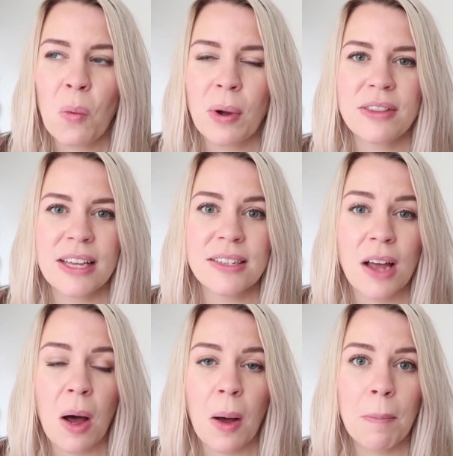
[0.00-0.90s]
when things
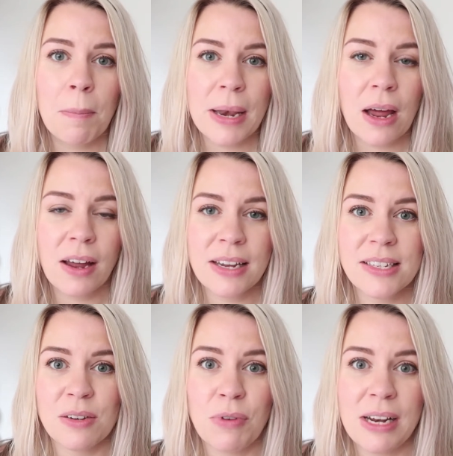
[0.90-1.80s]
are
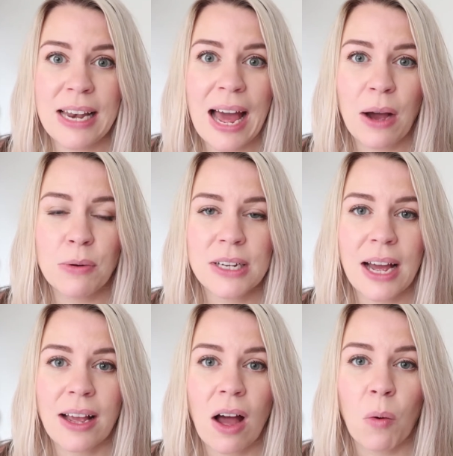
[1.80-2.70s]
bananas and really loud,
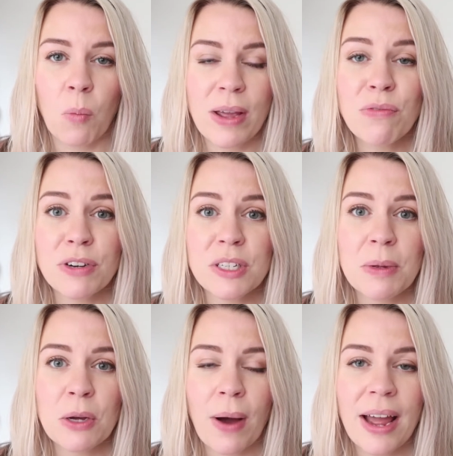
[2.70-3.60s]
I can't wait for it to
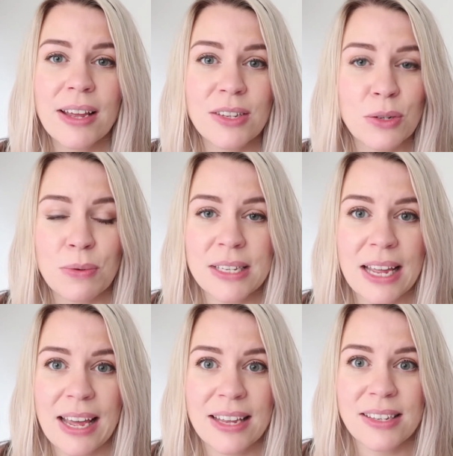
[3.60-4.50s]
be quiet. As soon as
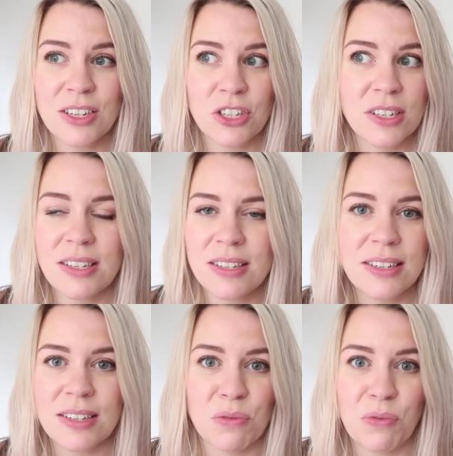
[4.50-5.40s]
it is, it just
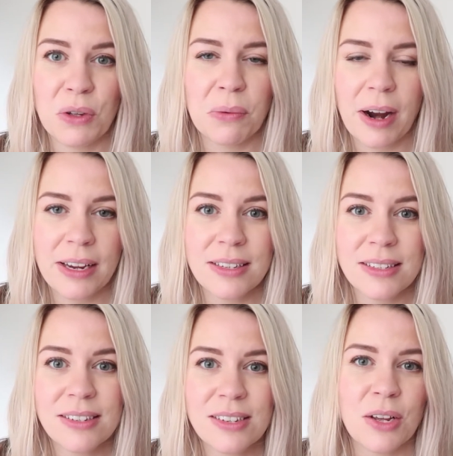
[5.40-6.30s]
doesn't feel right.
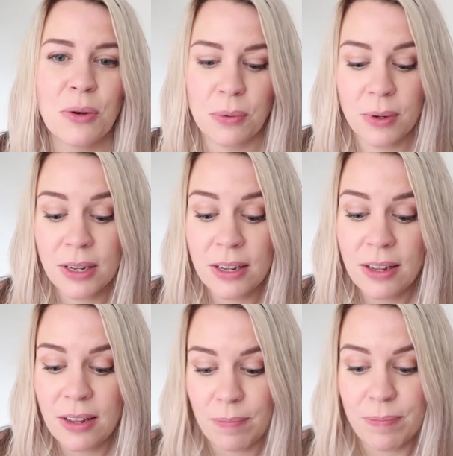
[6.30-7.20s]
So
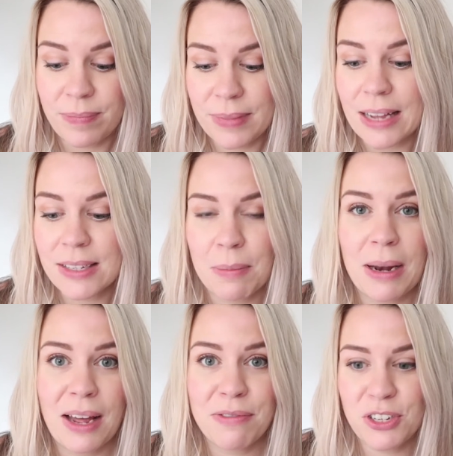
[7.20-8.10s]
that's how
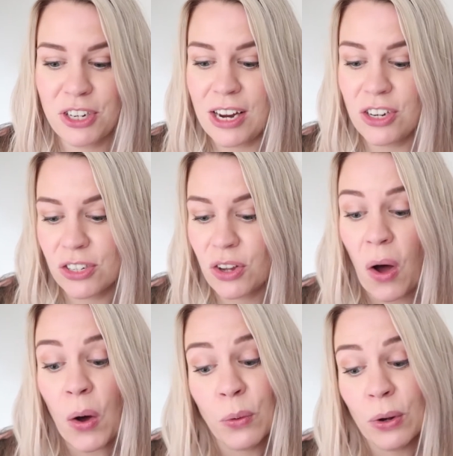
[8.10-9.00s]
my life has changed. It's got
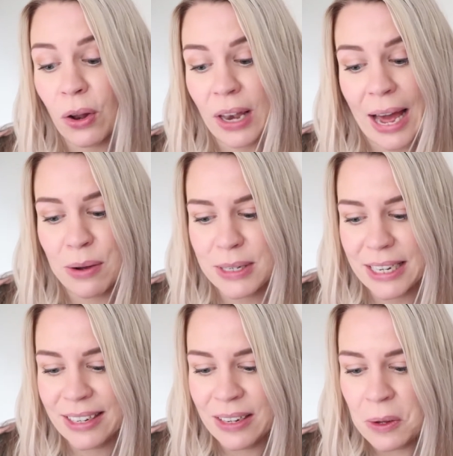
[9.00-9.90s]
a whole lot
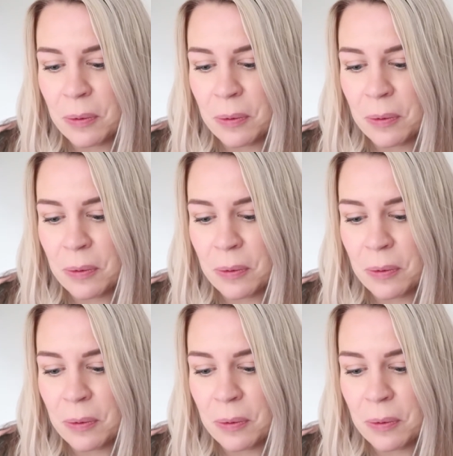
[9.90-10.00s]
louder.